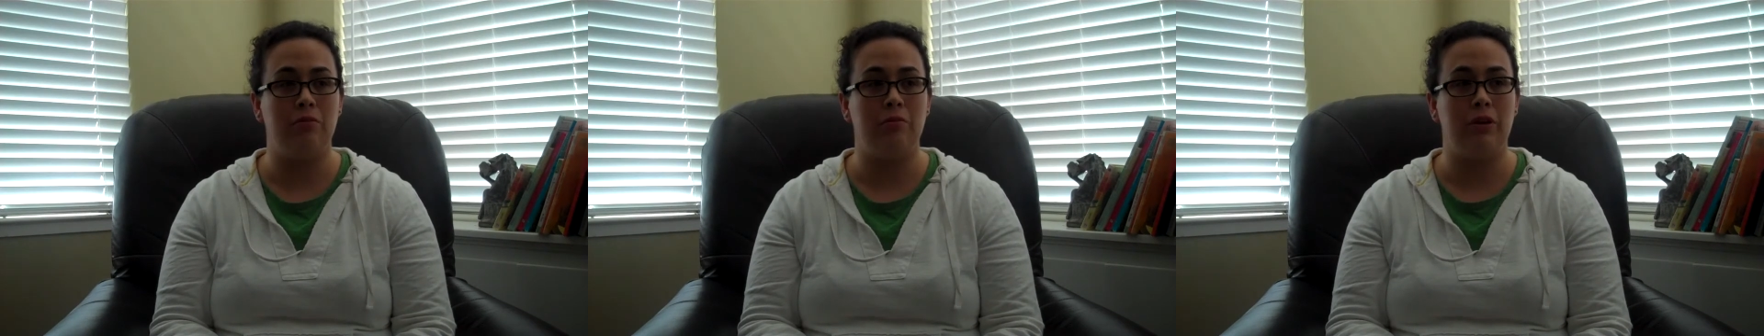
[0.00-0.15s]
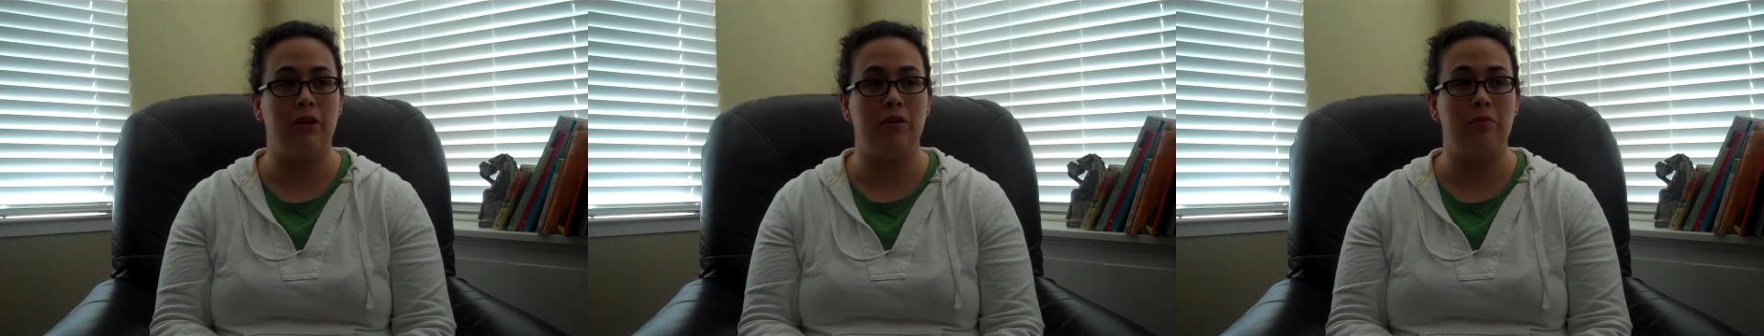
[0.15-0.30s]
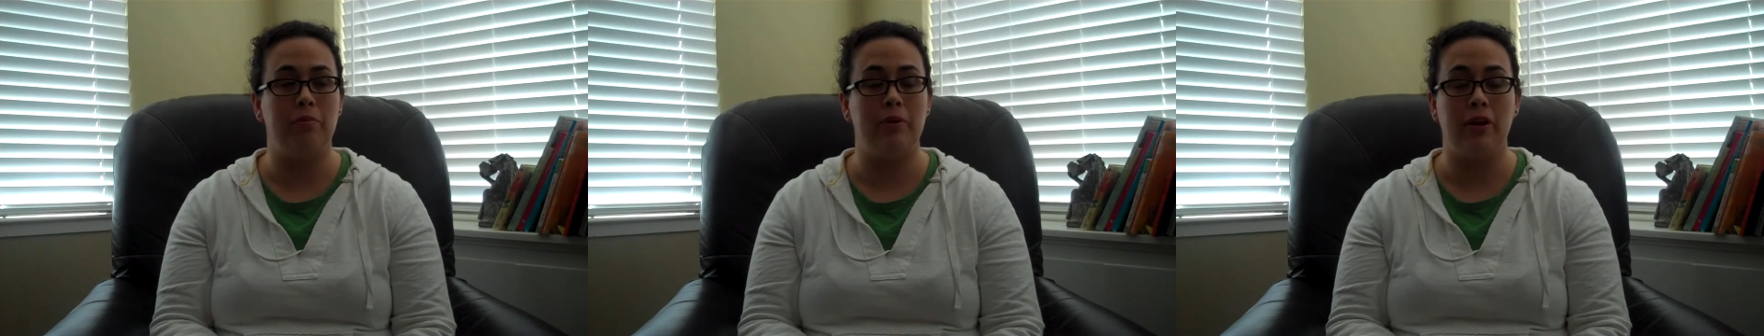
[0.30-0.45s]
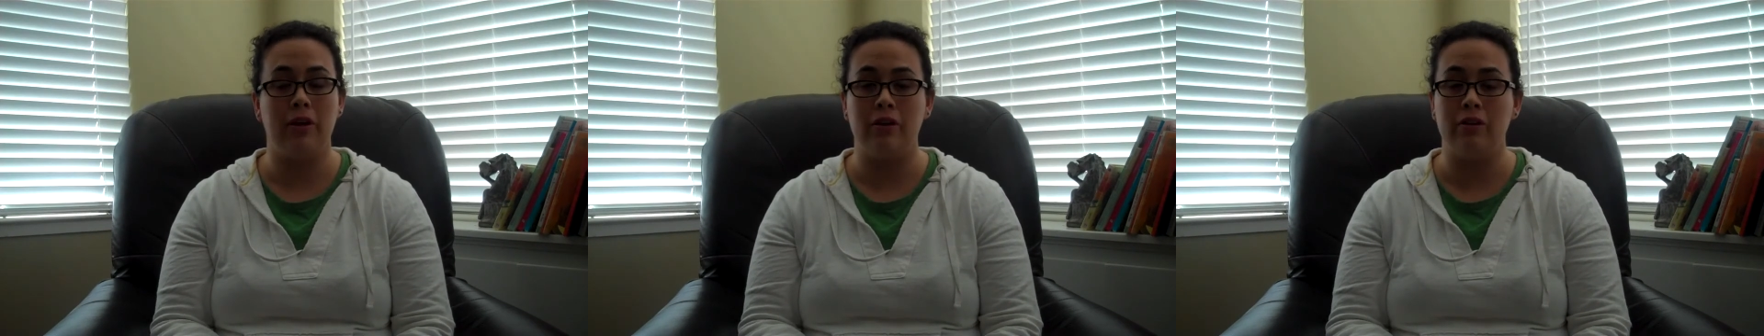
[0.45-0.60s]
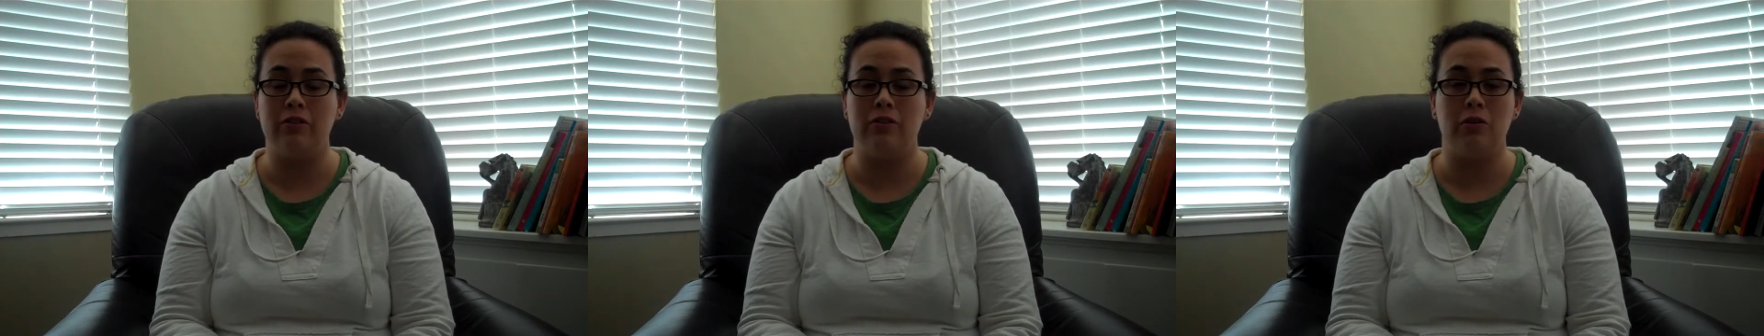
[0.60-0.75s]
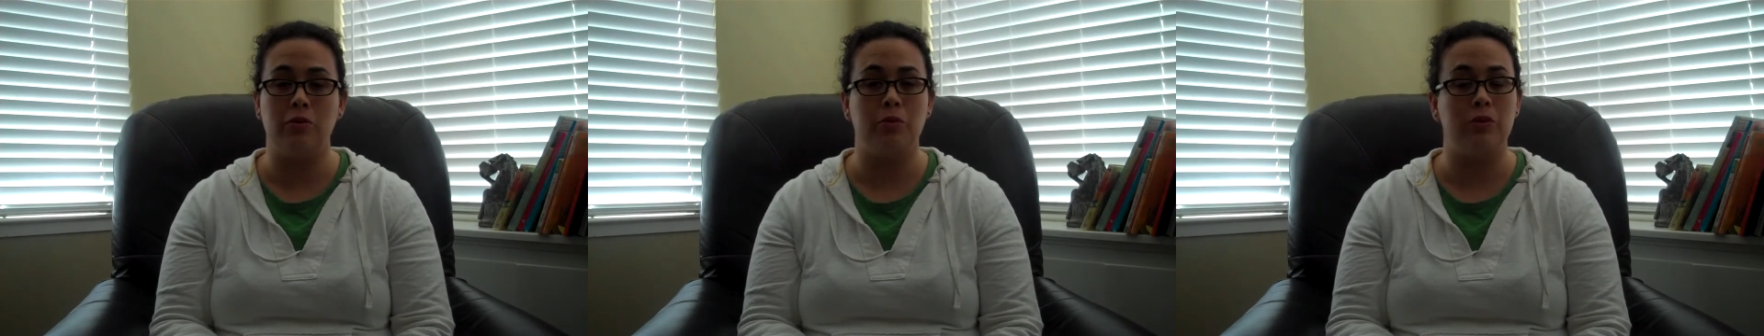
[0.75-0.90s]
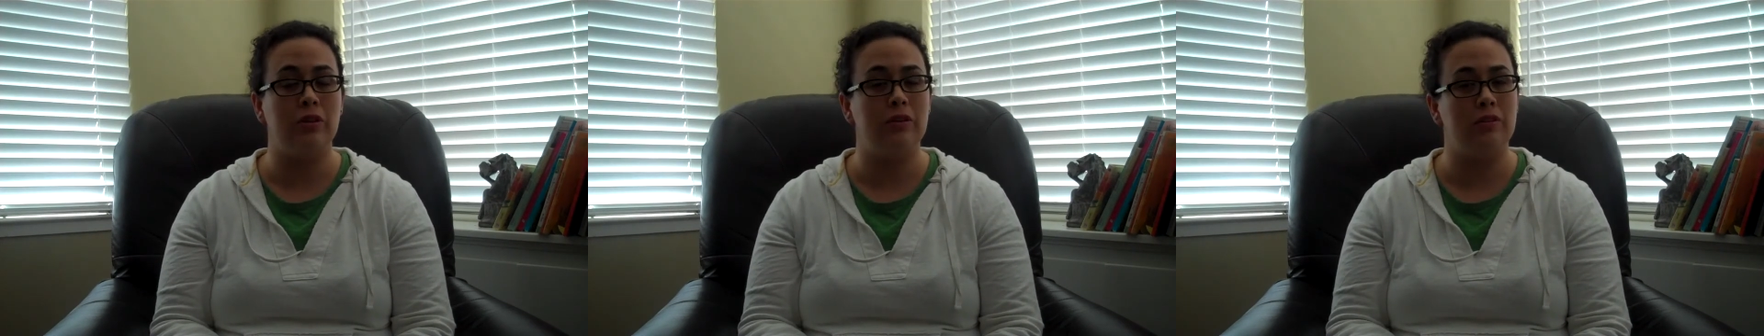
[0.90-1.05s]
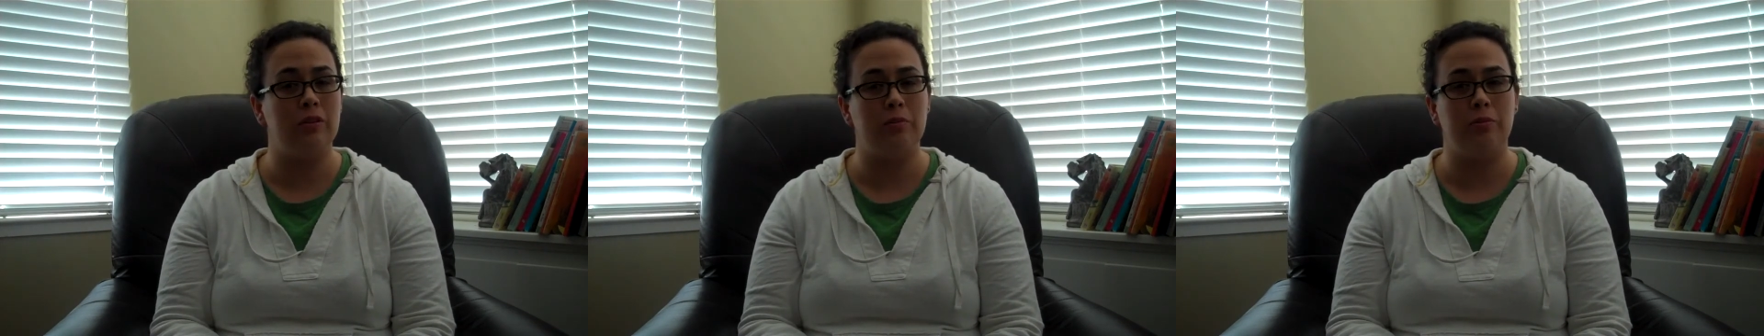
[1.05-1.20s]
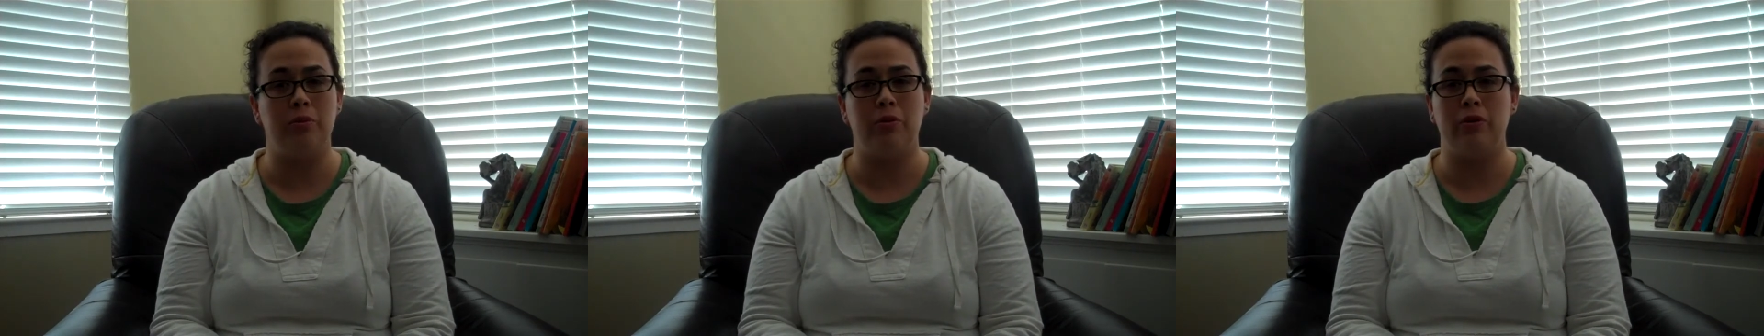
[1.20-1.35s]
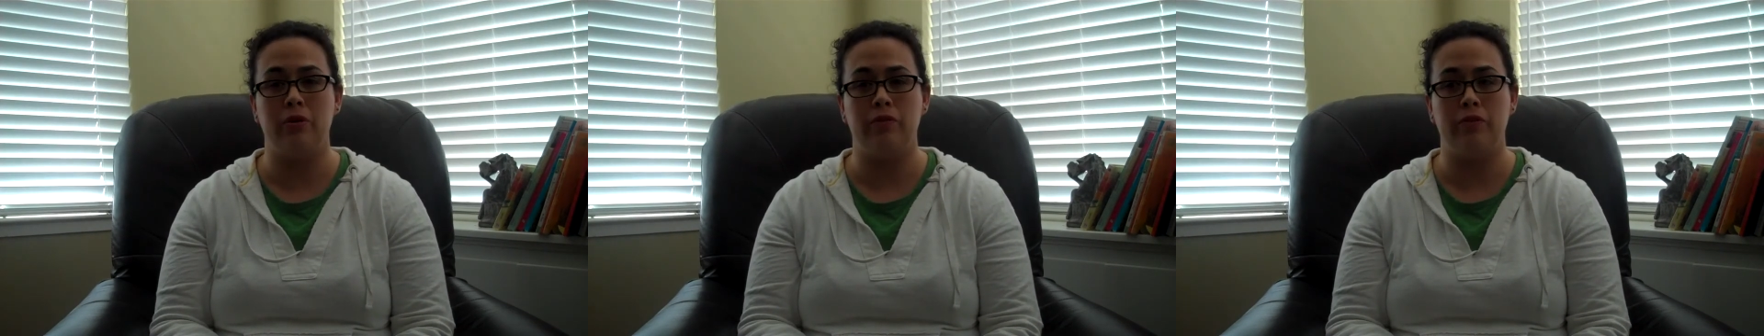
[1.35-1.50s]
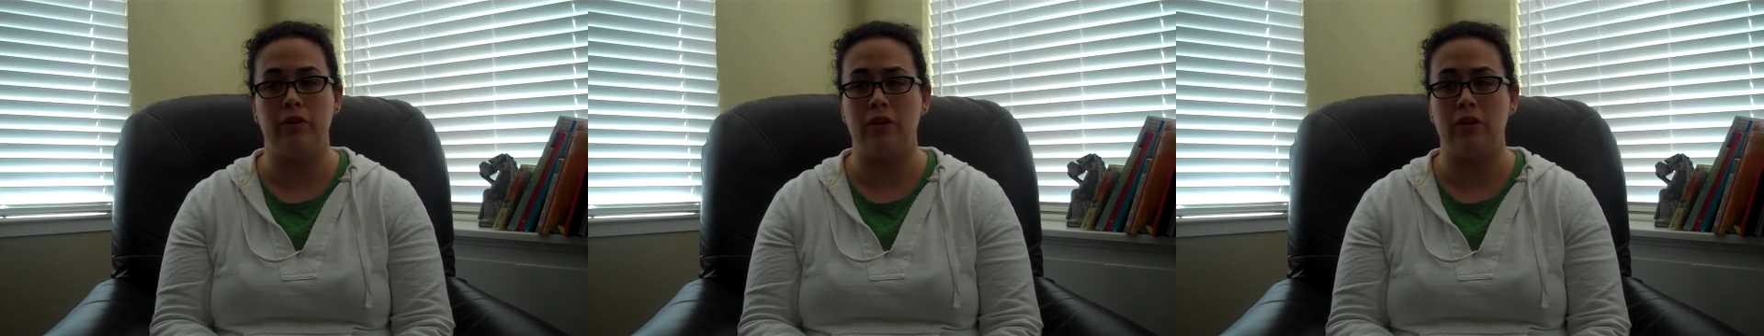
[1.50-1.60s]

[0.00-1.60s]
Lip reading: My parents are really supportive